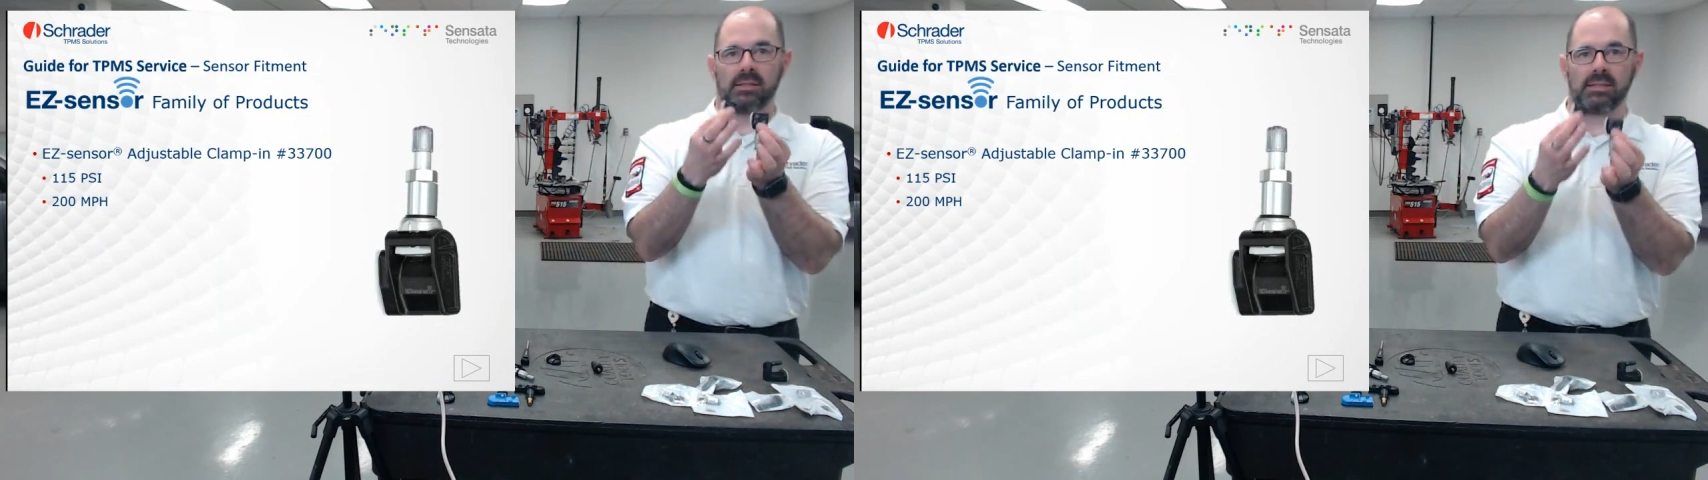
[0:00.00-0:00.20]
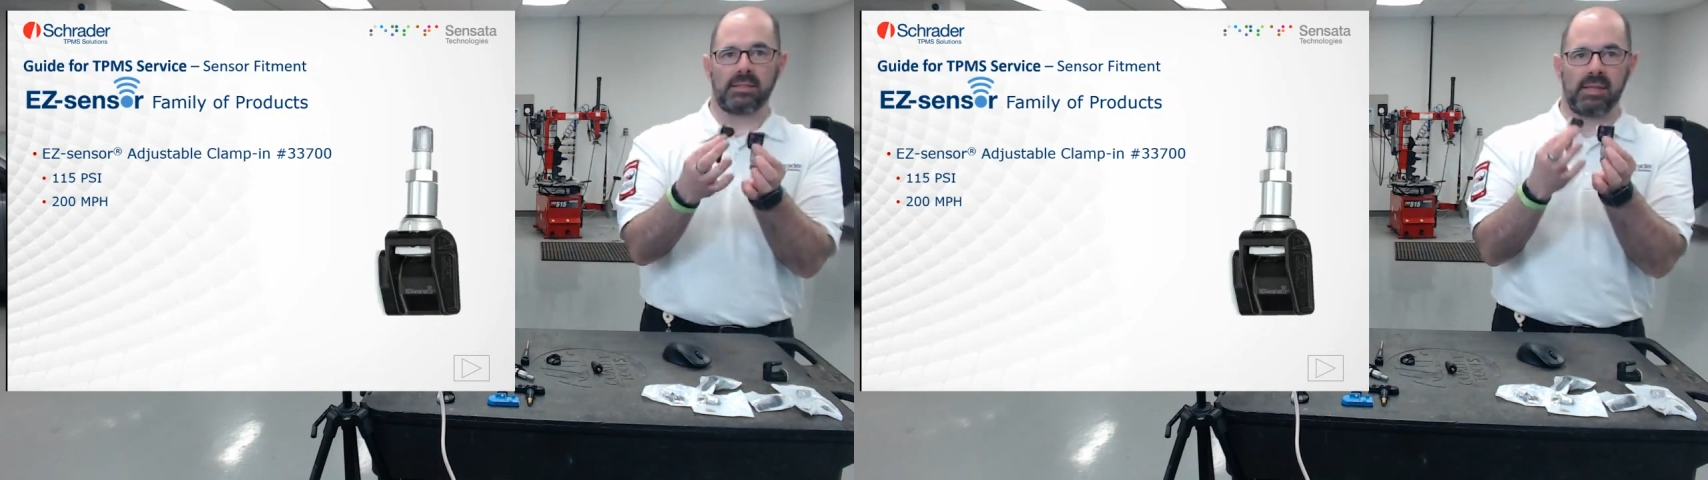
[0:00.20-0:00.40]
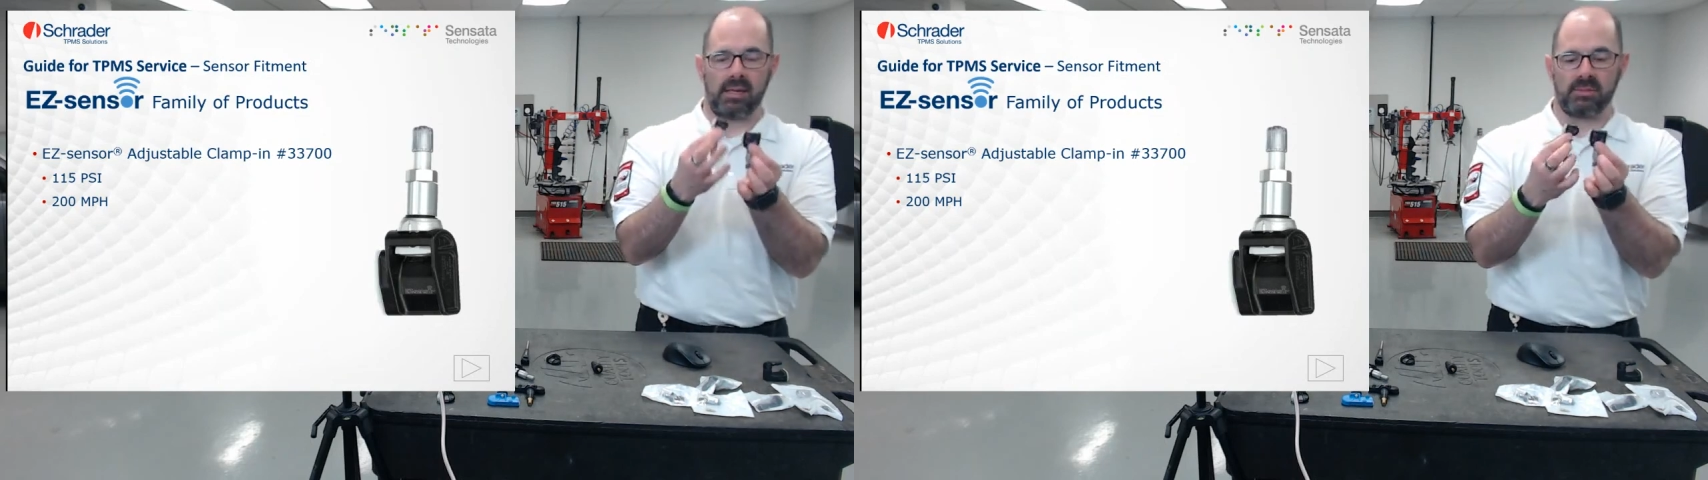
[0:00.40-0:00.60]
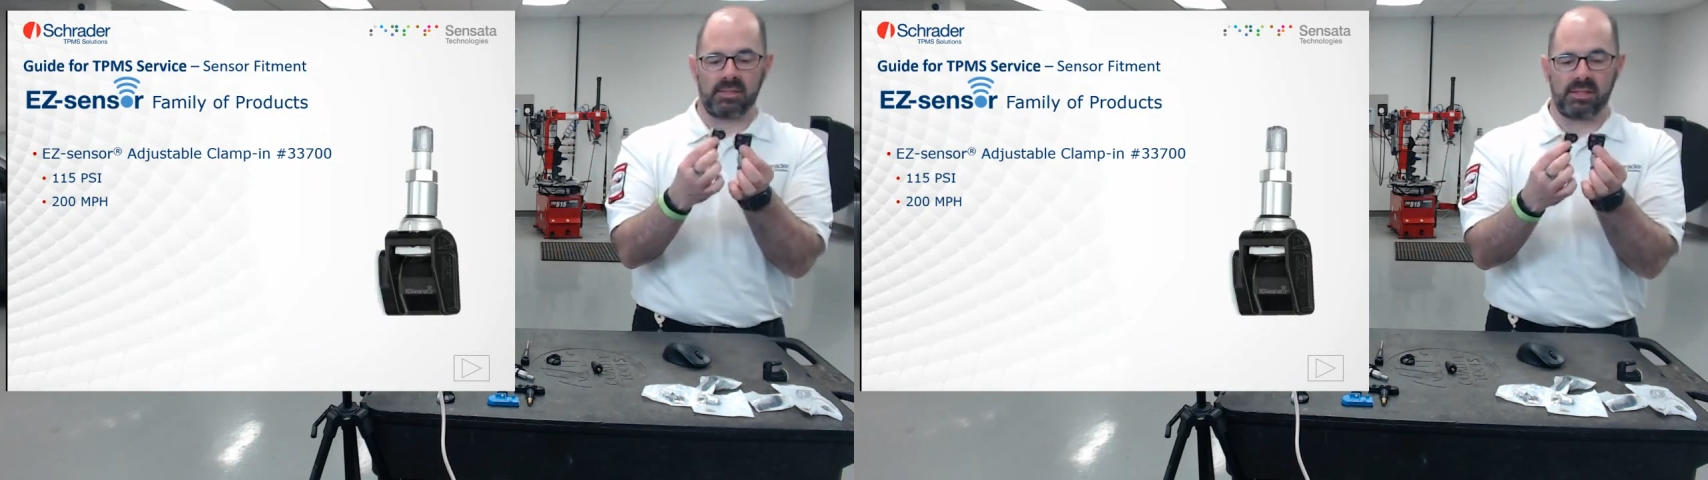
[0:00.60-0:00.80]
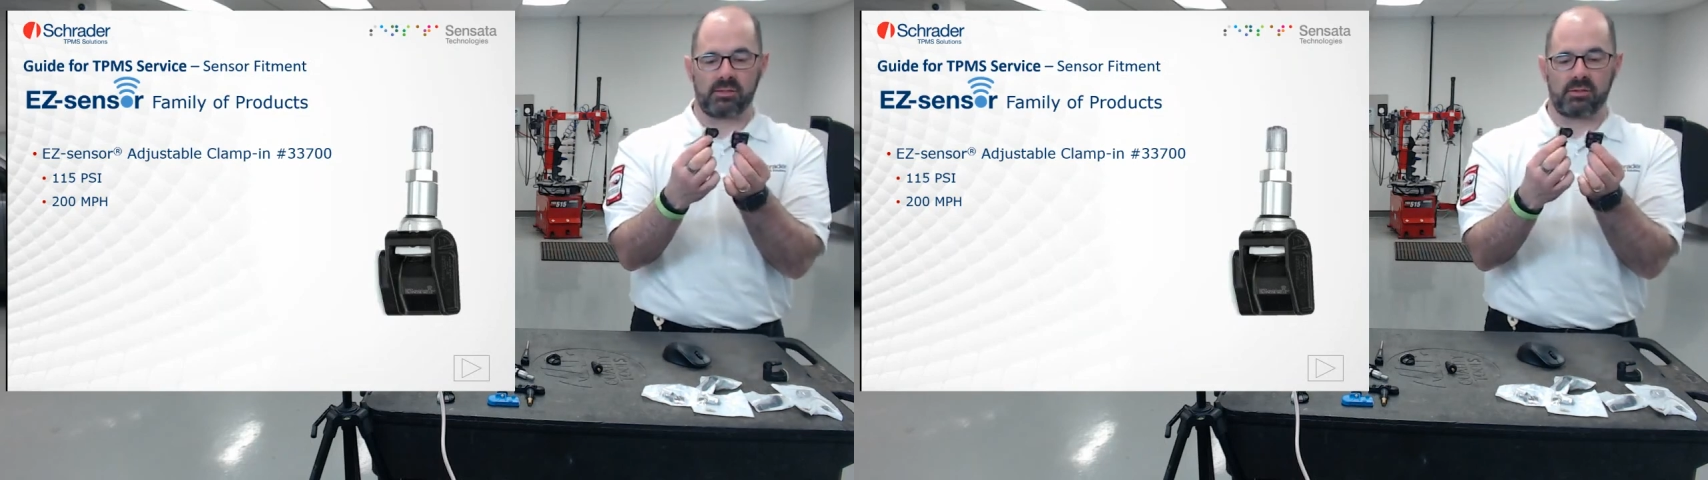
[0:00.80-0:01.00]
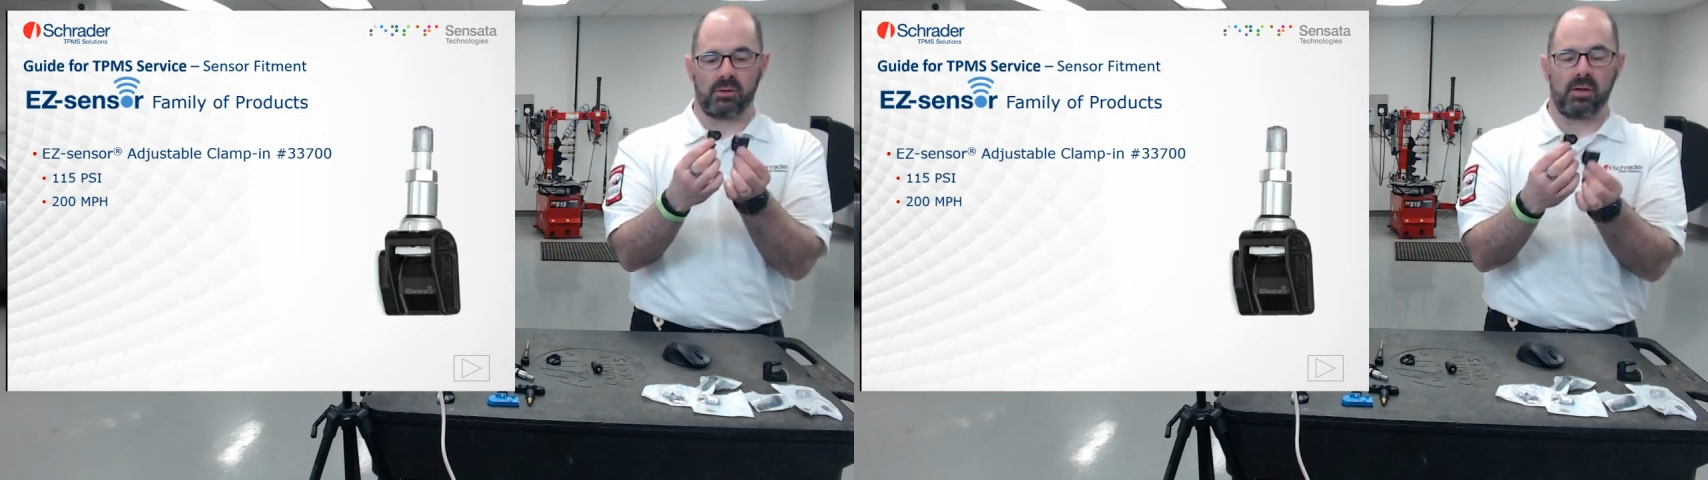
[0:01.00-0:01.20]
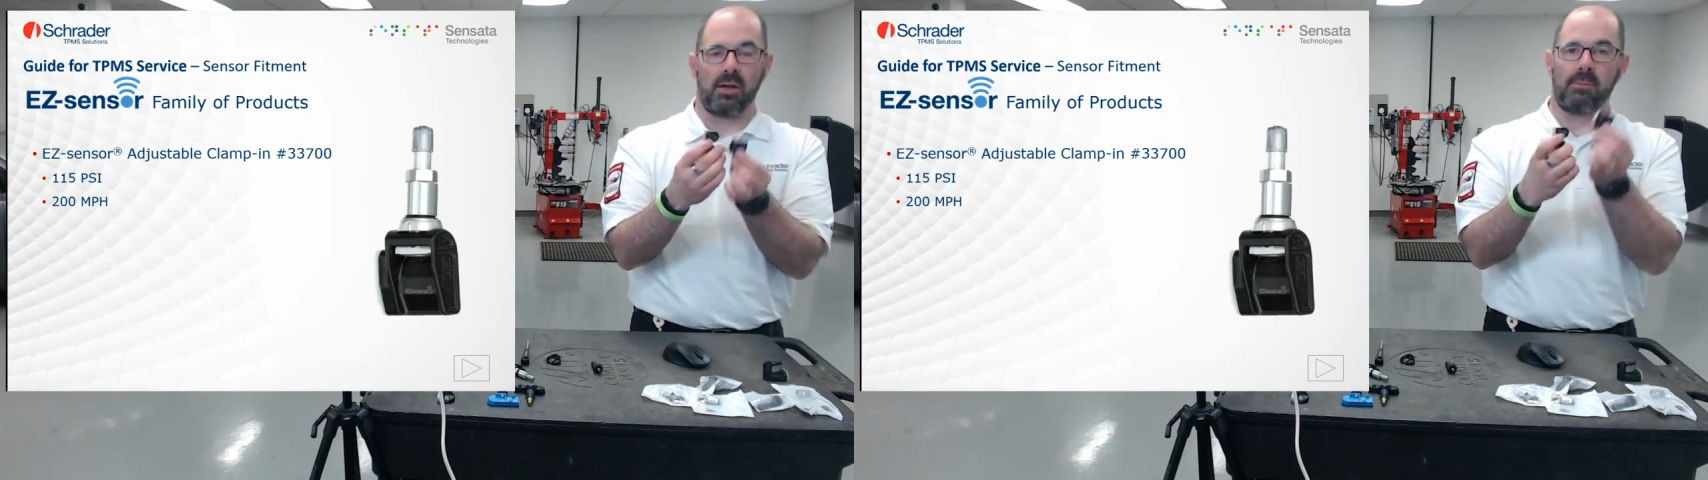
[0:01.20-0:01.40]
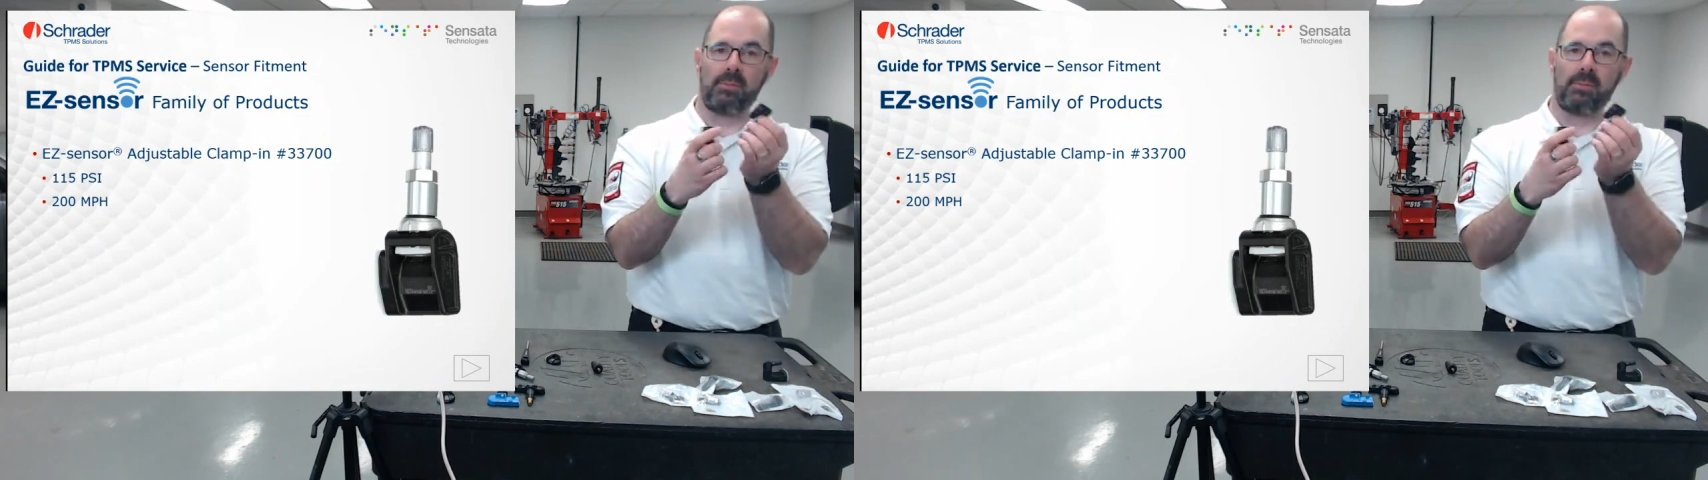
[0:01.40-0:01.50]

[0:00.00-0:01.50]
the same sensor,